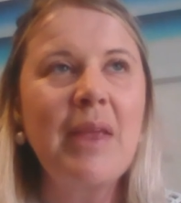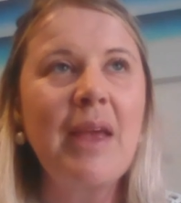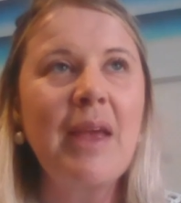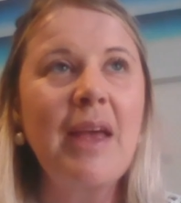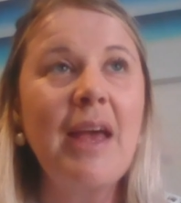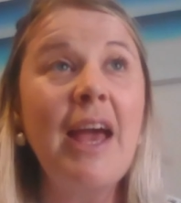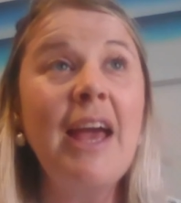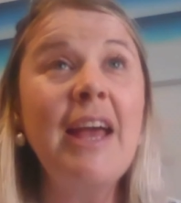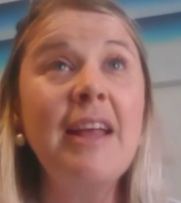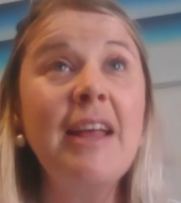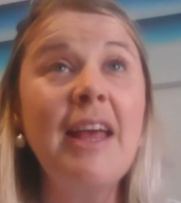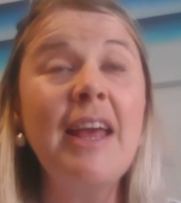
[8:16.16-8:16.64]

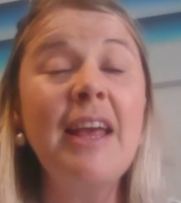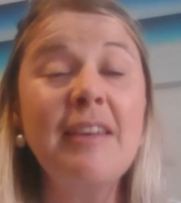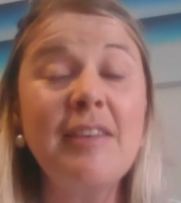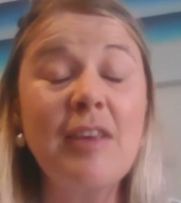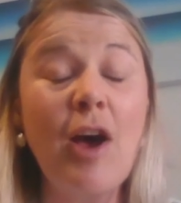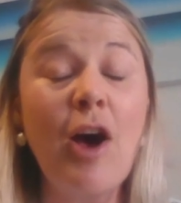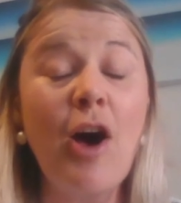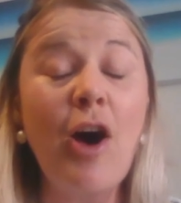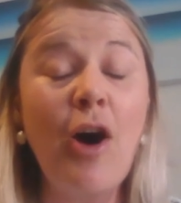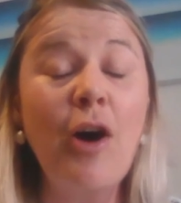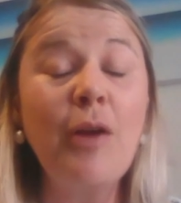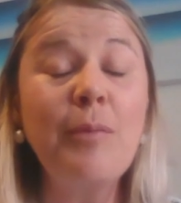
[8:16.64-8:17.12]
It is a
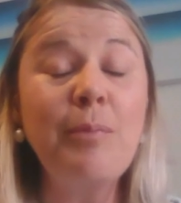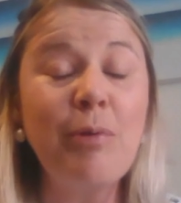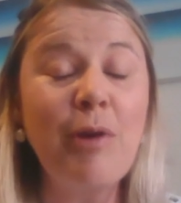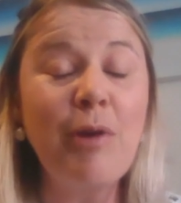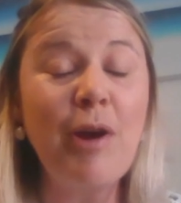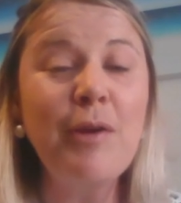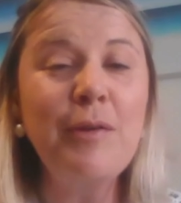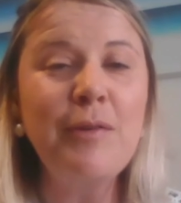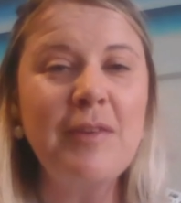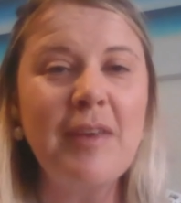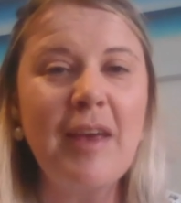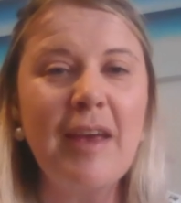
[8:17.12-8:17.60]
hard
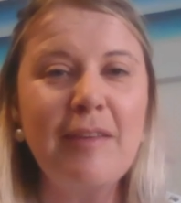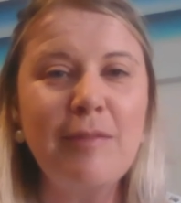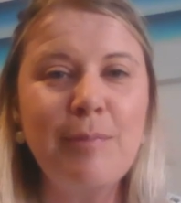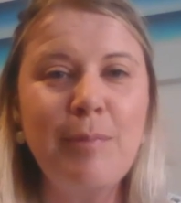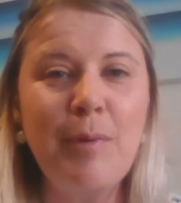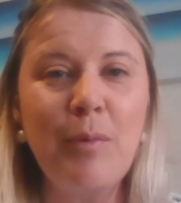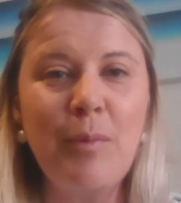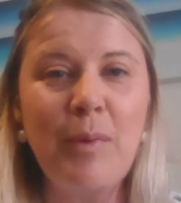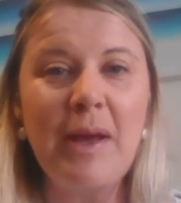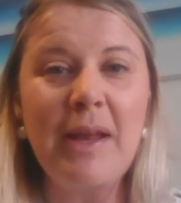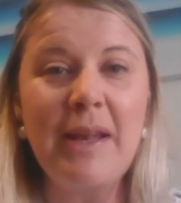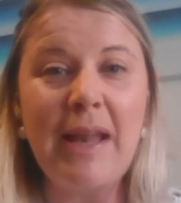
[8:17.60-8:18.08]
process,
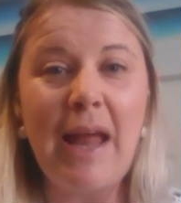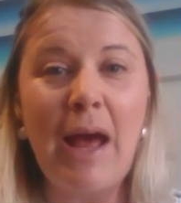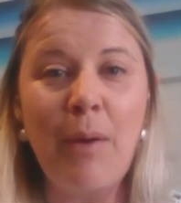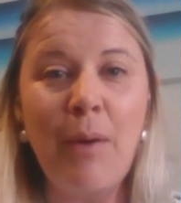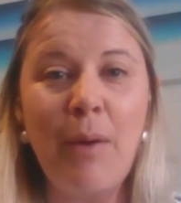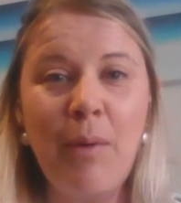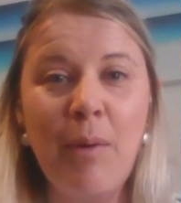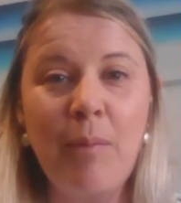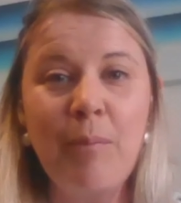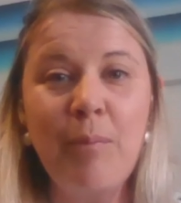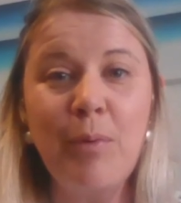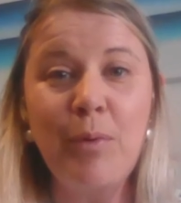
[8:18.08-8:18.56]
but we're now
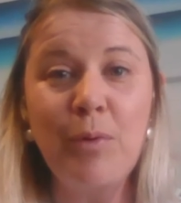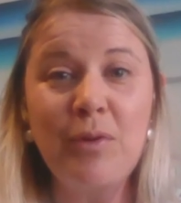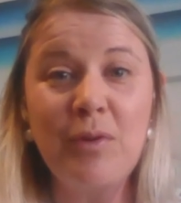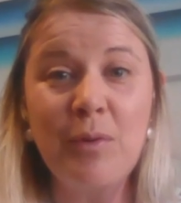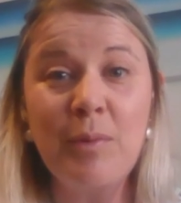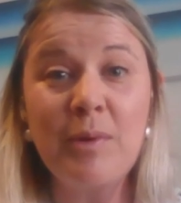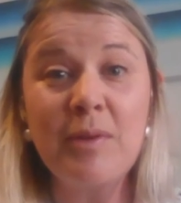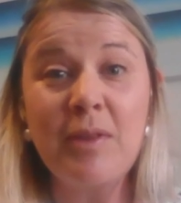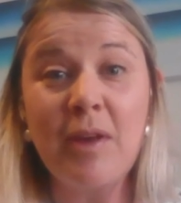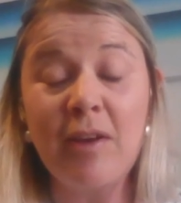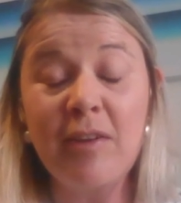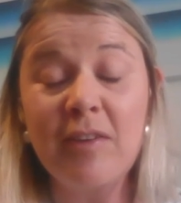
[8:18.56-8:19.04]
onboarding
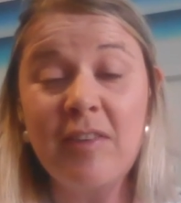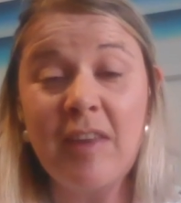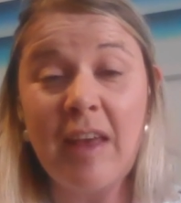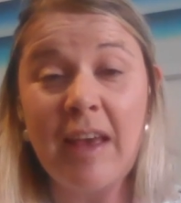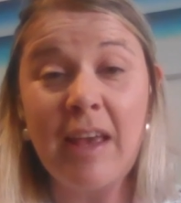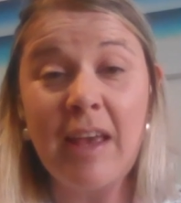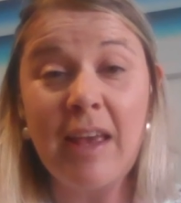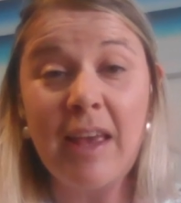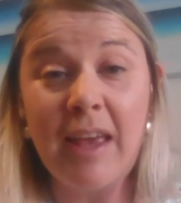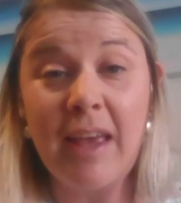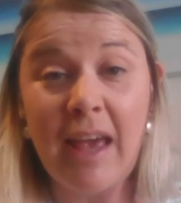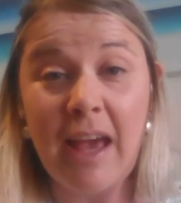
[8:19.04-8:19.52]
with our
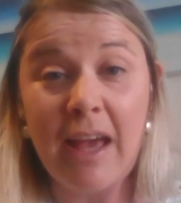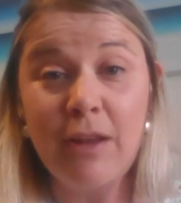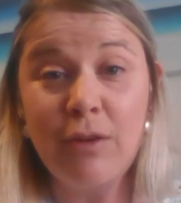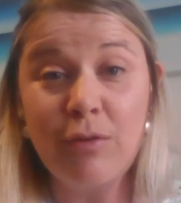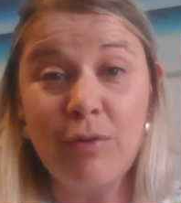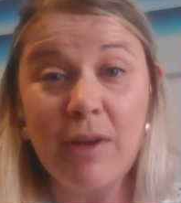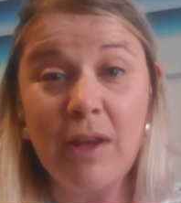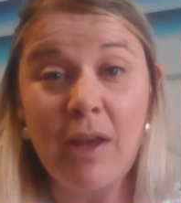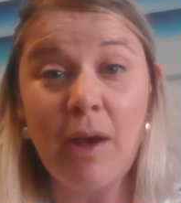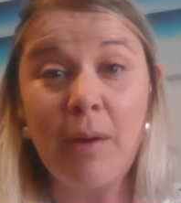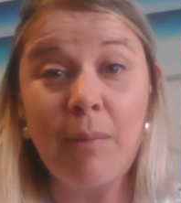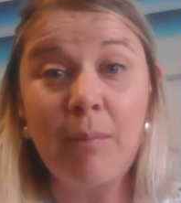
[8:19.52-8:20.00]
second
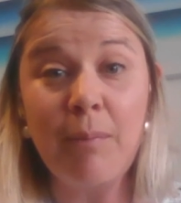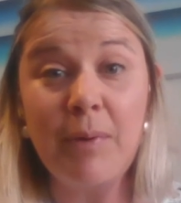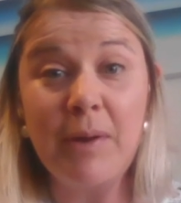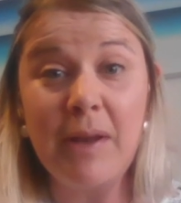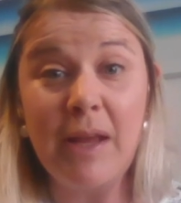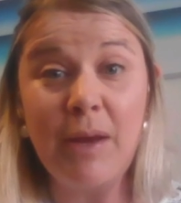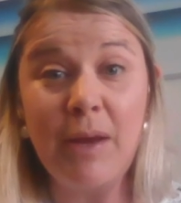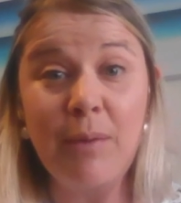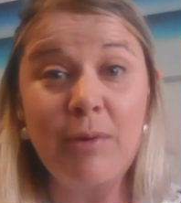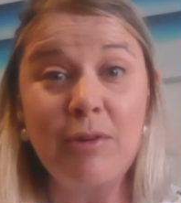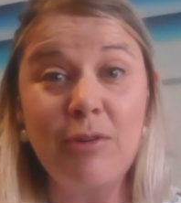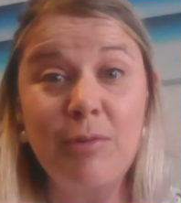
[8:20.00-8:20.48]
catering
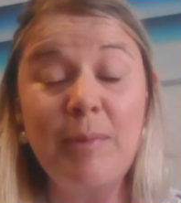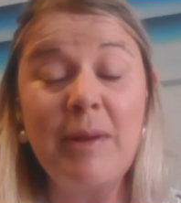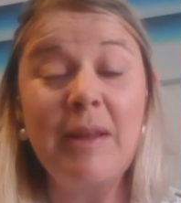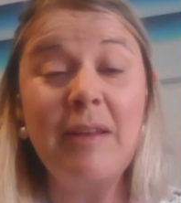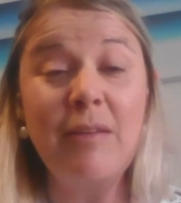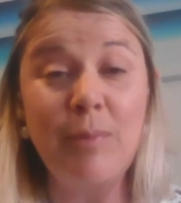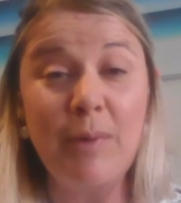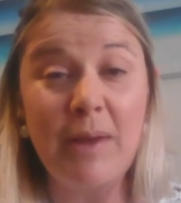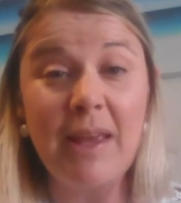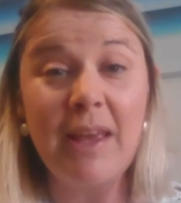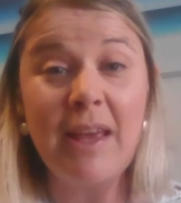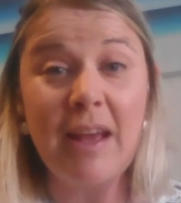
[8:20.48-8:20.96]
company, which means
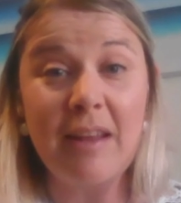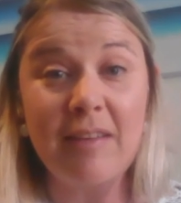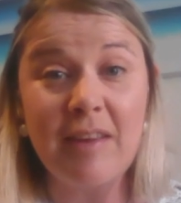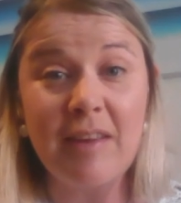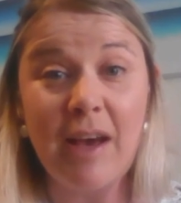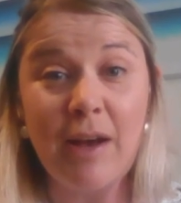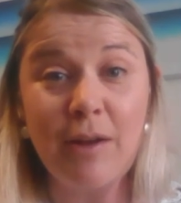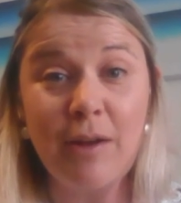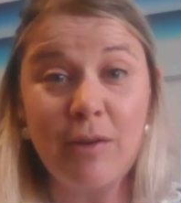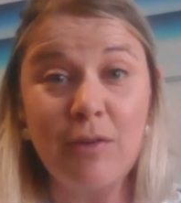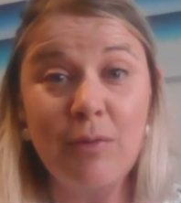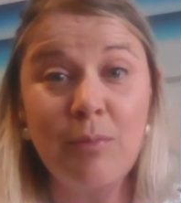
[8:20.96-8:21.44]
we can get
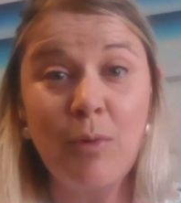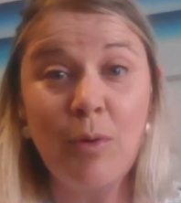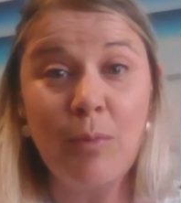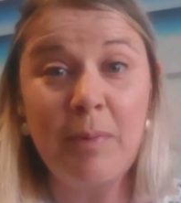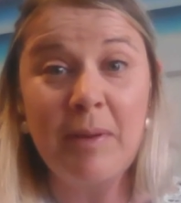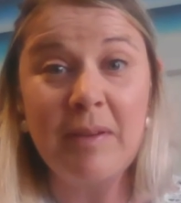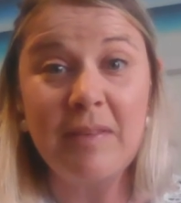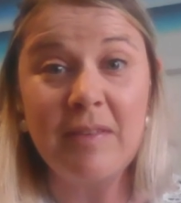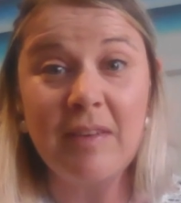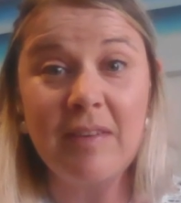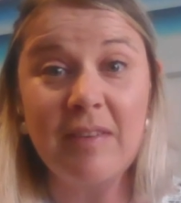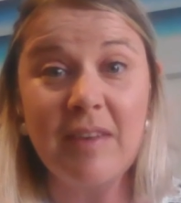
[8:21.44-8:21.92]
out to more
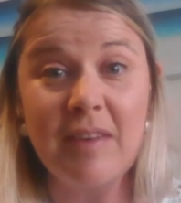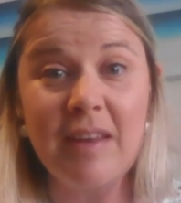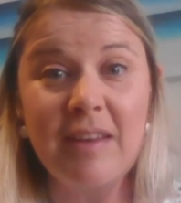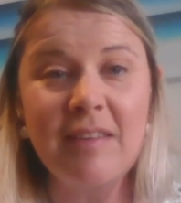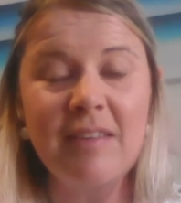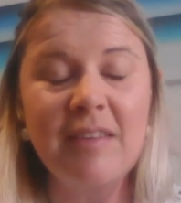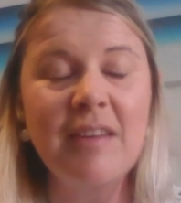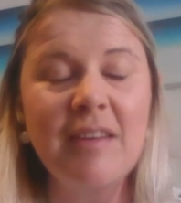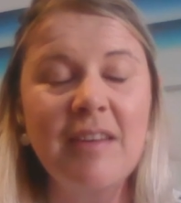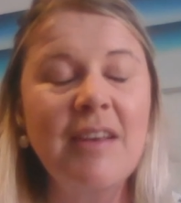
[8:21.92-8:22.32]
businesses.